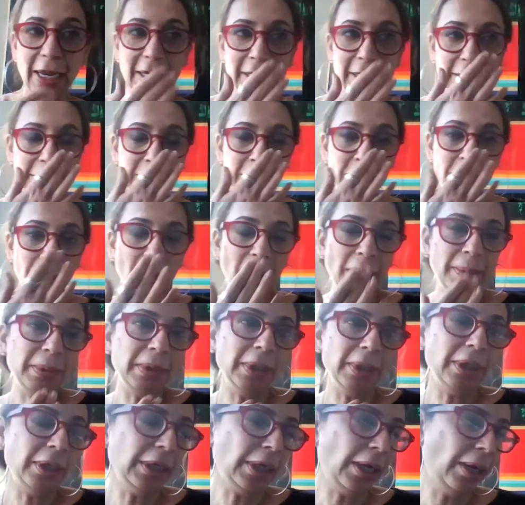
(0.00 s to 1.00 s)
and so
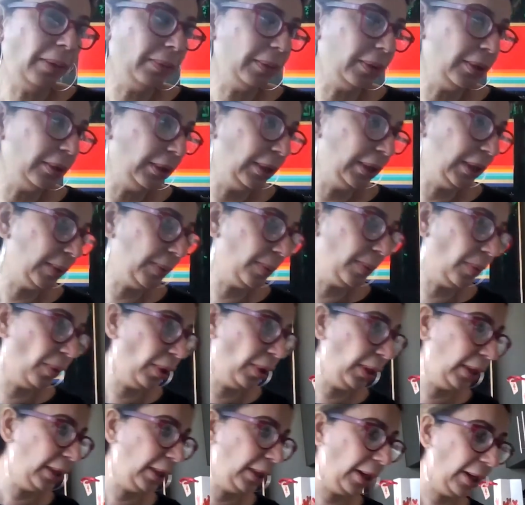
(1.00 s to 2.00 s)
i'm going to come to this
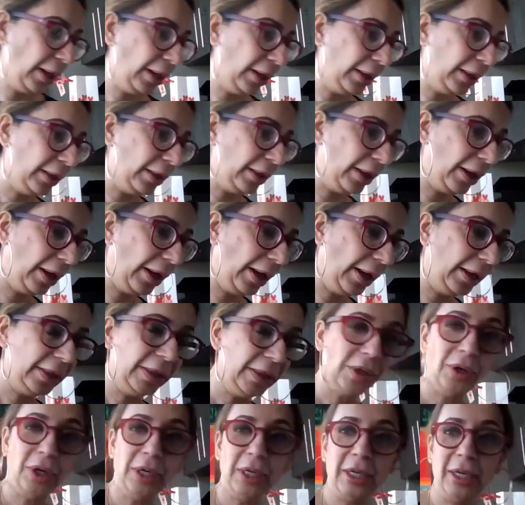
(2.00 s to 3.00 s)
point and
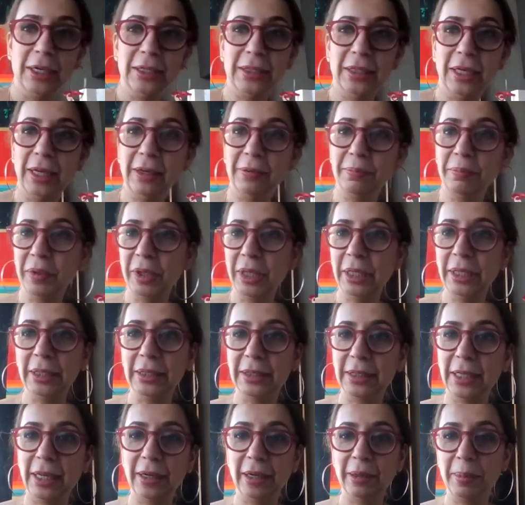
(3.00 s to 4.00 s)
I'm sorry, guys. I am
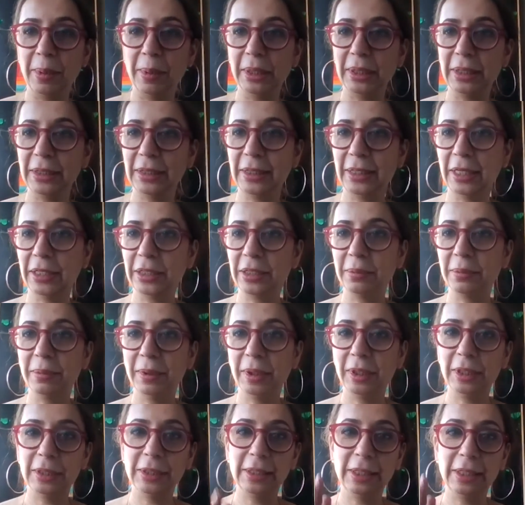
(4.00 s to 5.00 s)
really excited about this
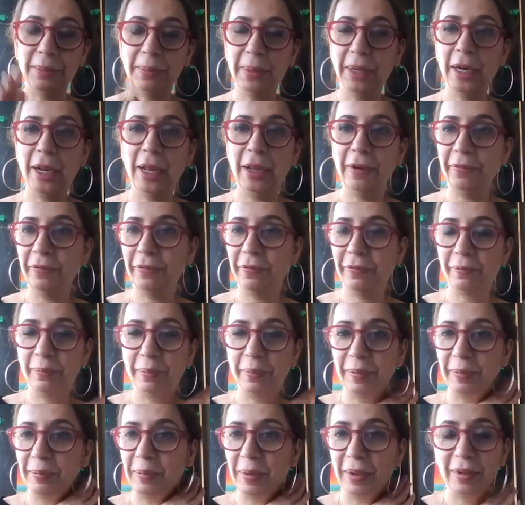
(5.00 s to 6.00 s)
session because him and I've
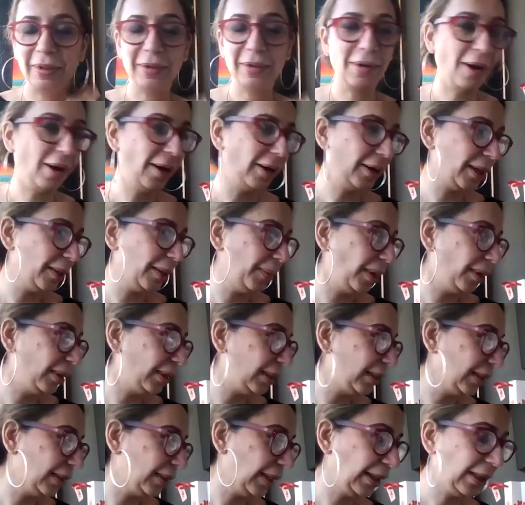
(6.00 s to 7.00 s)
talked
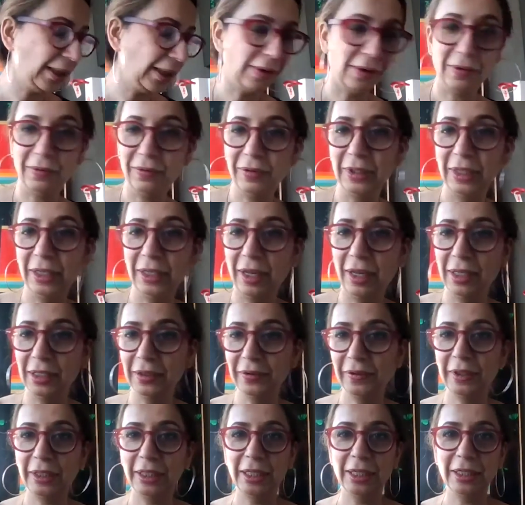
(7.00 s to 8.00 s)
about this, I don't know, for the
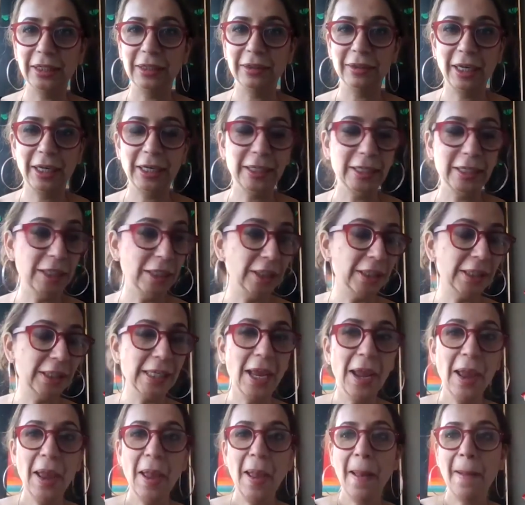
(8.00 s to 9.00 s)
last freaking eight
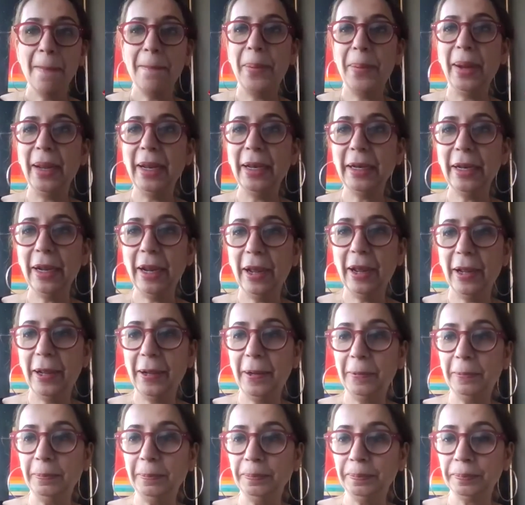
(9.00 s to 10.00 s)
years. But
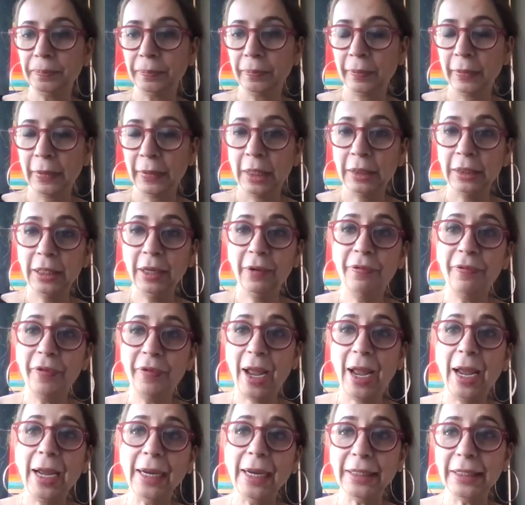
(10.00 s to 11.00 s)
um, the
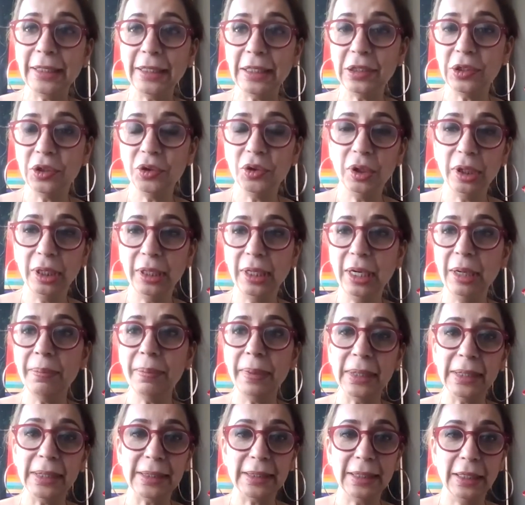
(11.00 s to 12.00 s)
fact is, you're in
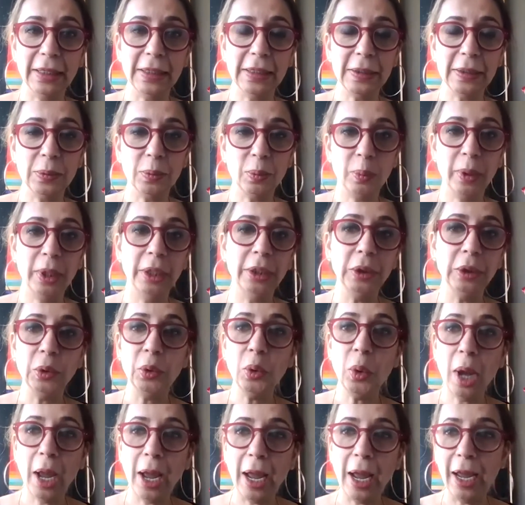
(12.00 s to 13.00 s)
a business where
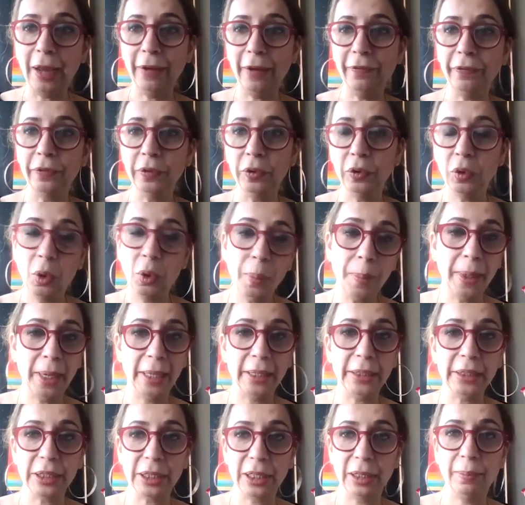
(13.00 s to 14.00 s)
you have no
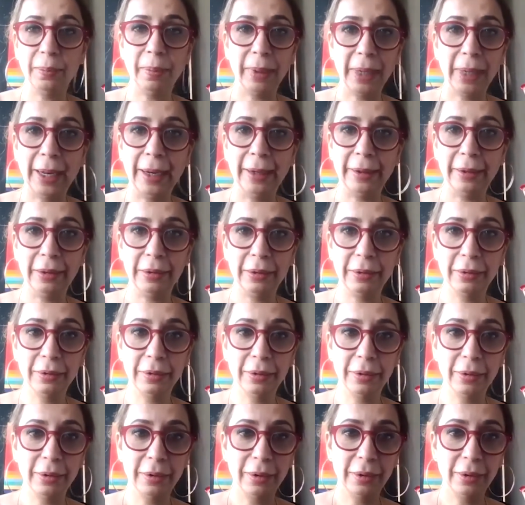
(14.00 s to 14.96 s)
pension plan,